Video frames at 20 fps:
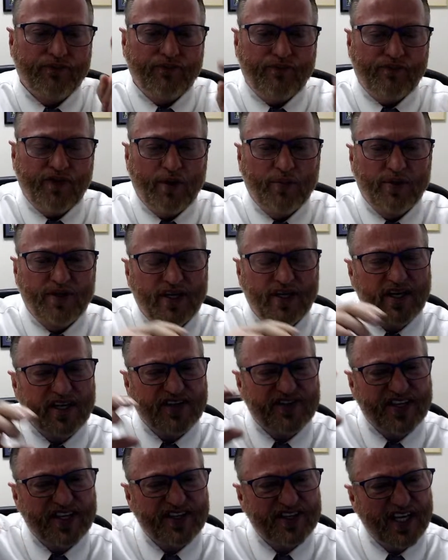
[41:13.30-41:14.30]
But then it
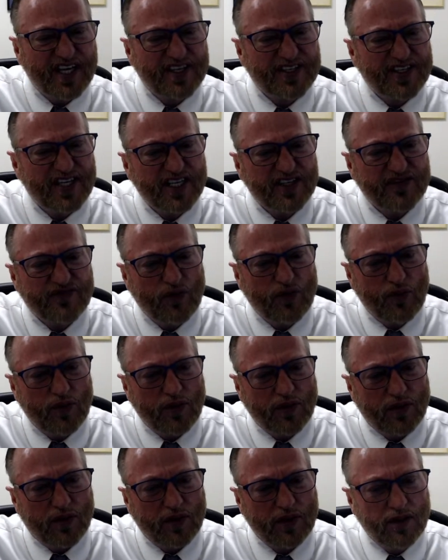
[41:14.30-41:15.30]
says S is for
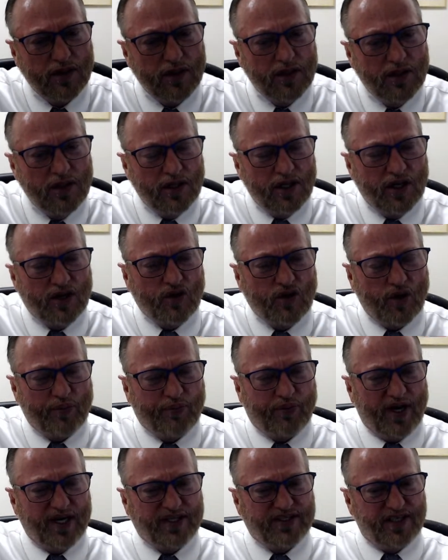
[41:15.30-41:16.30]

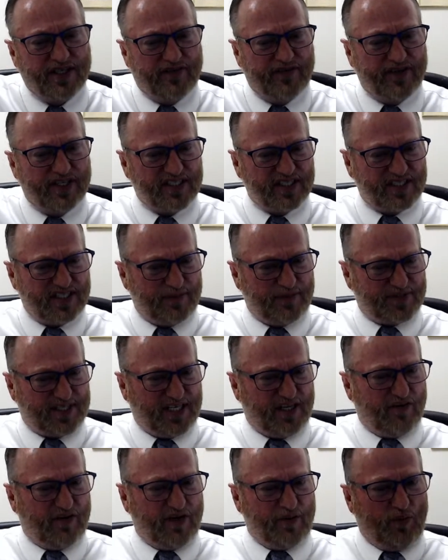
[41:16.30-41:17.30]
corporation, division,
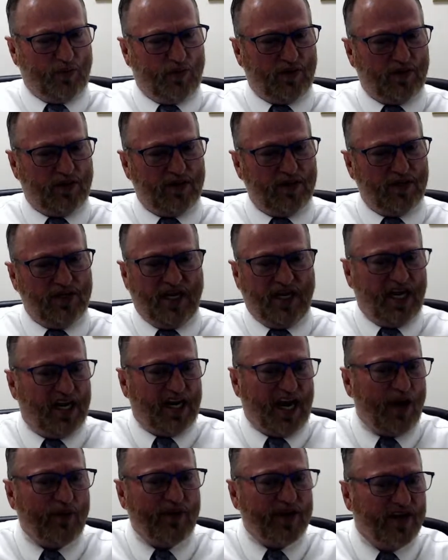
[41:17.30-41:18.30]
subsidiary more. Hell, I
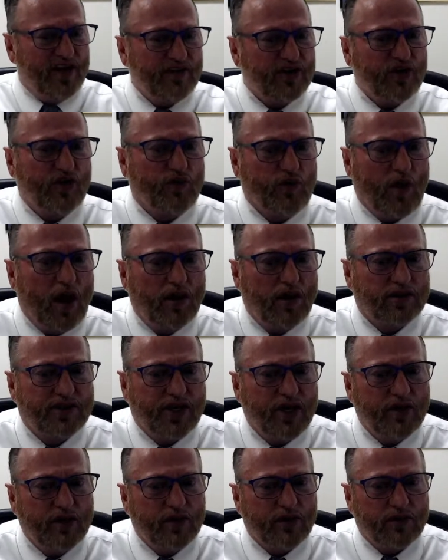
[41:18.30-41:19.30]
want nothing to go wrong
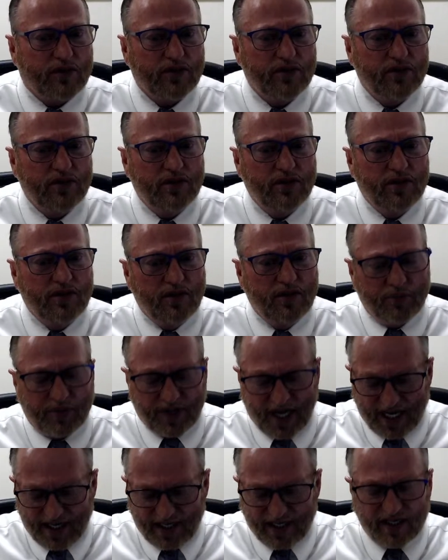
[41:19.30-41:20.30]
too. But I
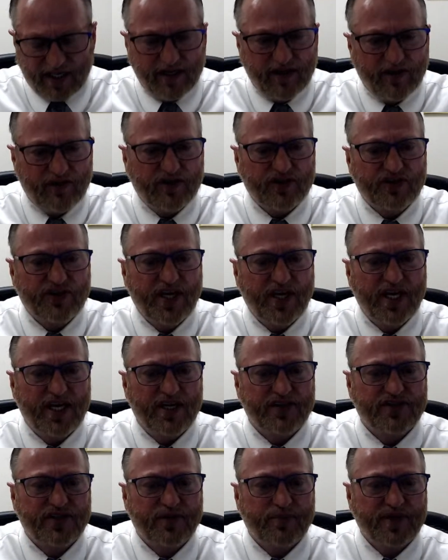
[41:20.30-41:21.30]
need another chance
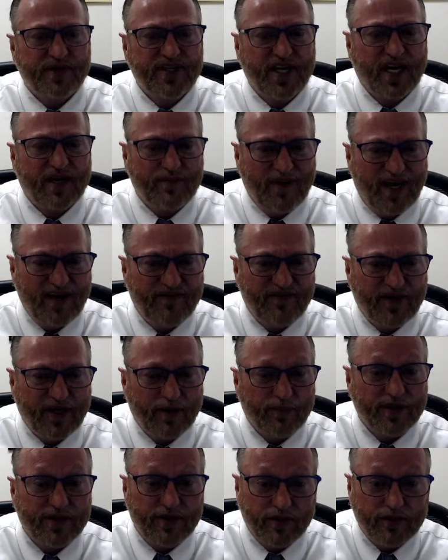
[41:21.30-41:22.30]
to protect my family,
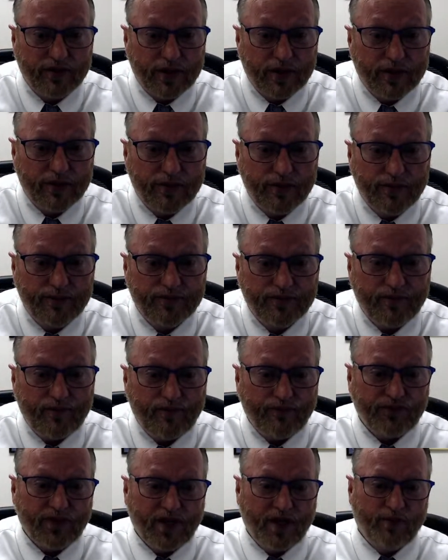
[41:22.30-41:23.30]
don't you?
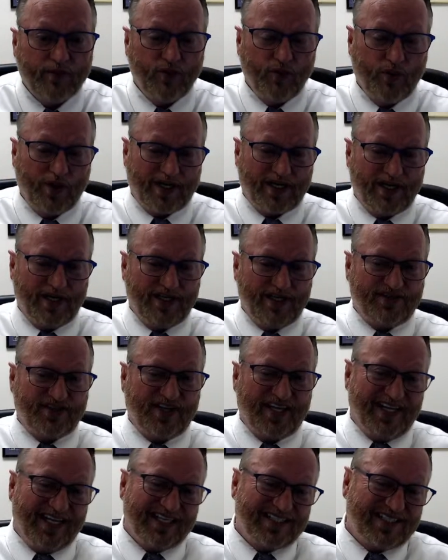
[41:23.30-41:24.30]
Well, what can I say?
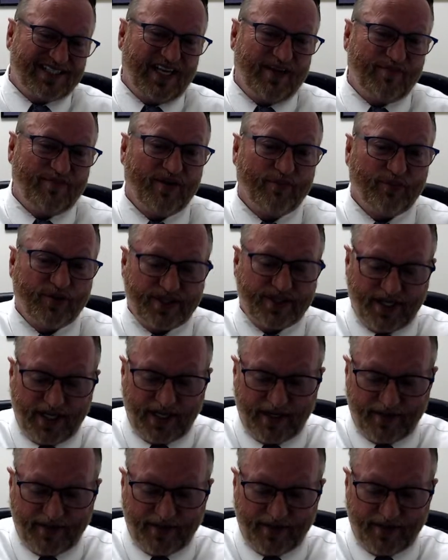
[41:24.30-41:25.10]
That's step number 10.